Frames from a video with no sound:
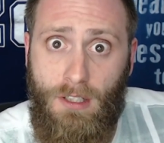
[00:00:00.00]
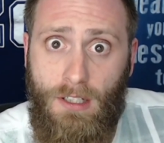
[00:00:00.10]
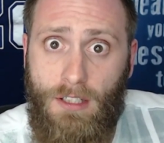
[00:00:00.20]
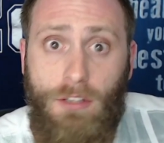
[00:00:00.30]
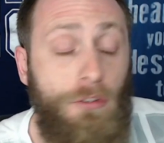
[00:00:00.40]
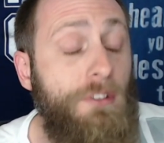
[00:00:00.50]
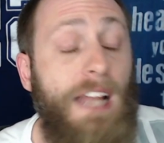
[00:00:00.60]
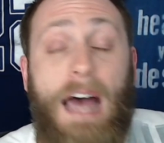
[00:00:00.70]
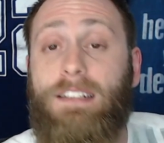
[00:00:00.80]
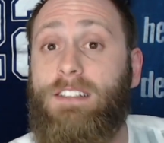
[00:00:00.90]
You do
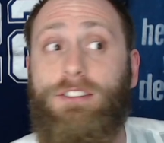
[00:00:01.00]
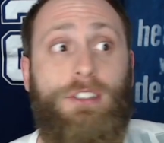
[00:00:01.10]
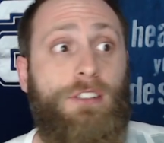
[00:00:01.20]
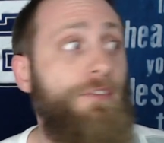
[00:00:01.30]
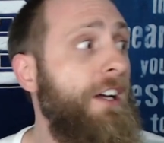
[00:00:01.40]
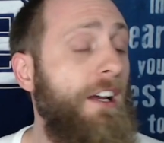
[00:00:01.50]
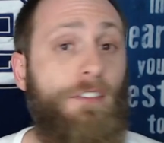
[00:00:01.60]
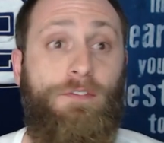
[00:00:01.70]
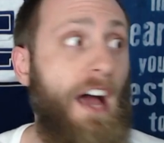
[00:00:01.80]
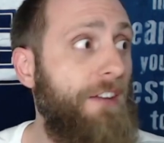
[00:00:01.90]
not deserve
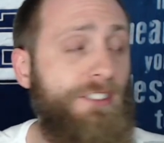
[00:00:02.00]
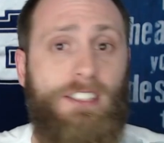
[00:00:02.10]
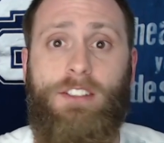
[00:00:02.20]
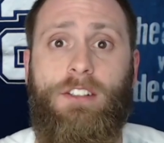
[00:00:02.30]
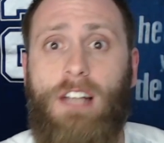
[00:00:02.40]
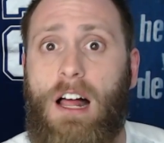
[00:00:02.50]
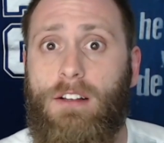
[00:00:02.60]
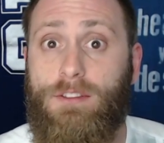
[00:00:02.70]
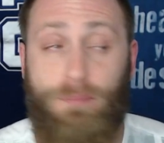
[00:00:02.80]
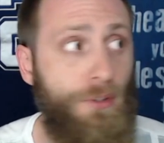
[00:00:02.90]

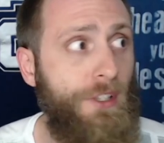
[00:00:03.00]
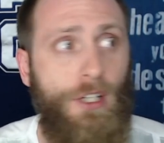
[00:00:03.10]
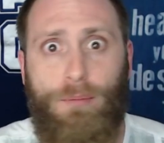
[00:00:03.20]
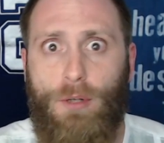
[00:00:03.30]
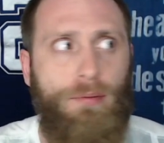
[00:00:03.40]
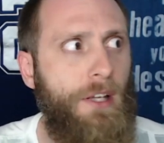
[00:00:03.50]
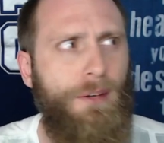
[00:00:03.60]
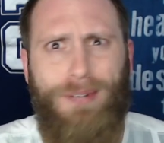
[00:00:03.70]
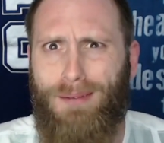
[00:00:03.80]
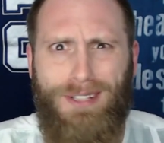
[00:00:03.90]
$500-600 per year per player
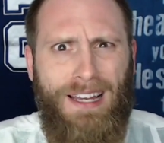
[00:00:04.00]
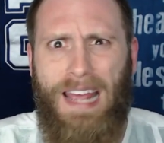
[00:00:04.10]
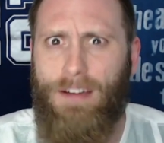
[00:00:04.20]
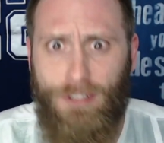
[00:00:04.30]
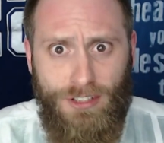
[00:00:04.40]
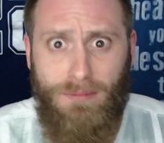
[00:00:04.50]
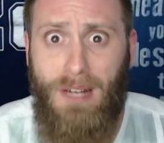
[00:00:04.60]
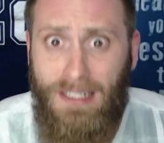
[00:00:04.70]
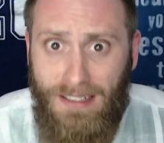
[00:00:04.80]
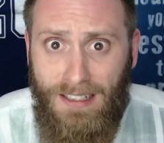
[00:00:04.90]
probably on average in
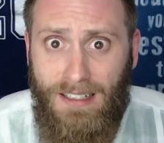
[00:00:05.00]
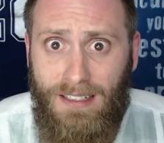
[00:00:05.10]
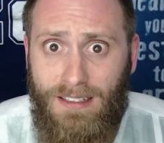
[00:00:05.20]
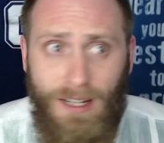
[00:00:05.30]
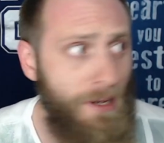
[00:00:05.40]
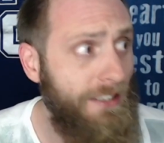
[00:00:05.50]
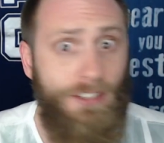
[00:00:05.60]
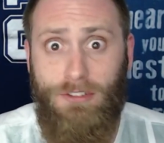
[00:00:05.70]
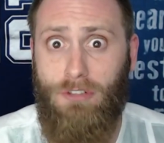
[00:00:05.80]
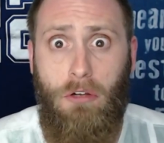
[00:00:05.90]
Mutt. Come on,
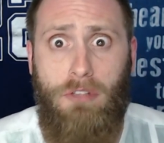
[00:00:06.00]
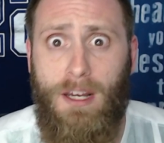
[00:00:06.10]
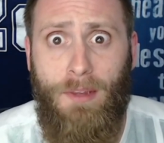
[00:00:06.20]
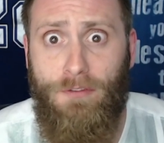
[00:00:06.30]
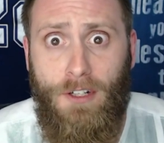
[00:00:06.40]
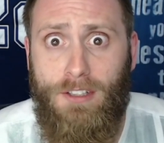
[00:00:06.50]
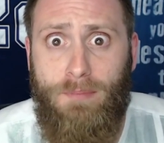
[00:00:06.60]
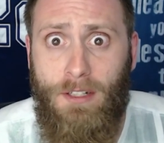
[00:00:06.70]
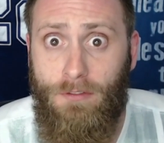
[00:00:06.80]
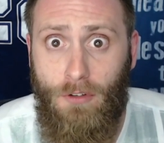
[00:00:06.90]
because you know you got motherfuckers
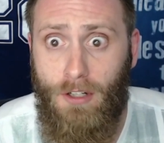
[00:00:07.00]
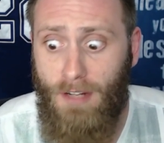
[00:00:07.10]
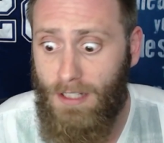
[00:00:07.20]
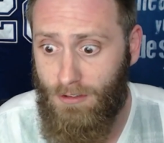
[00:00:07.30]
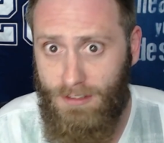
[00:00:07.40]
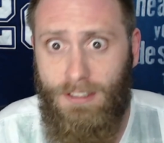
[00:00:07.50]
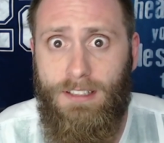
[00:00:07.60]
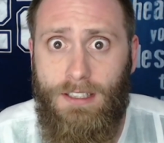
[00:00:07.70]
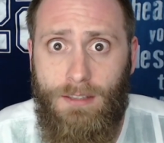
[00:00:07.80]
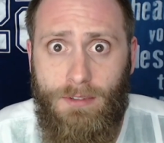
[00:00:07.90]
spending $4 grand. You see the
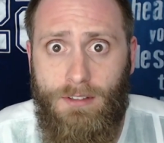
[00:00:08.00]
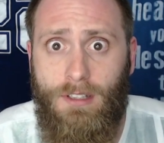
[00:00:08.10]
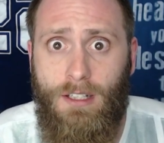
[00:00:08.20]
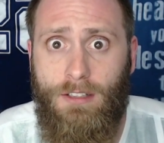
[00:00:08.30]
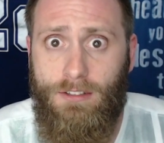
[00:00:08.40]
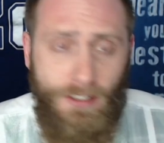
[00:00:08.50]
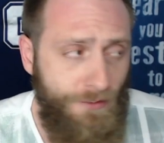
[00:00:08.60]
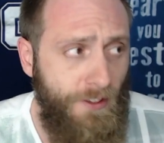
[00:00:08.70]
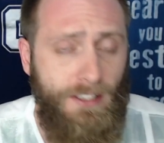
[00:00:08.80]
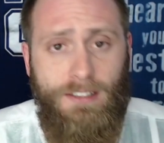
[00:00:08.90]
teams. You see the
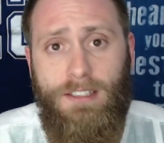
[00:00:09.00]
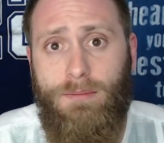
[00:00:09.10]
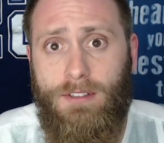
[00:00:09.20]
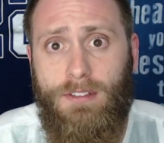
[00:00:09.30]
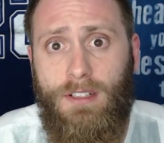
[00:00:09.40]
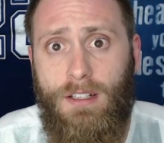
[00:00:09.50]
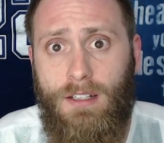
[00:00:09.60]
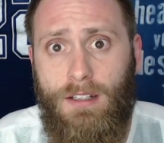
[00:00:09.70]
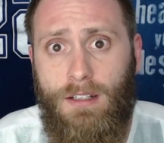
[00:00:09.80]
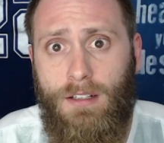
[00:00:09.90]
fucking teams.
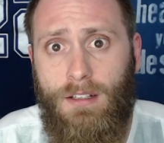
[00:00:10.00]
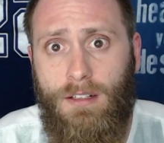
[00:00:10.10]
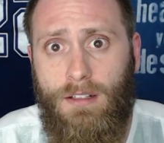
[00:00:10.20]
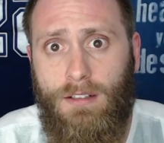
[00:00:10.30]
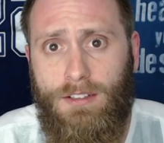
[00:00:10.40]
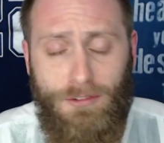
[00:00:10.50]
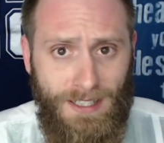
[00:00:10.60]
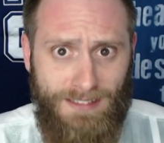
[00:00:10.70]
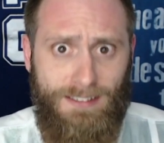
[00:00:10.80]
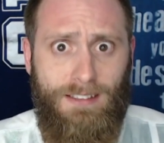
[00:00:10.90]
It's
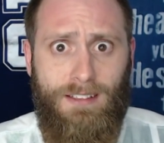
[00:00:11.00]
crazy.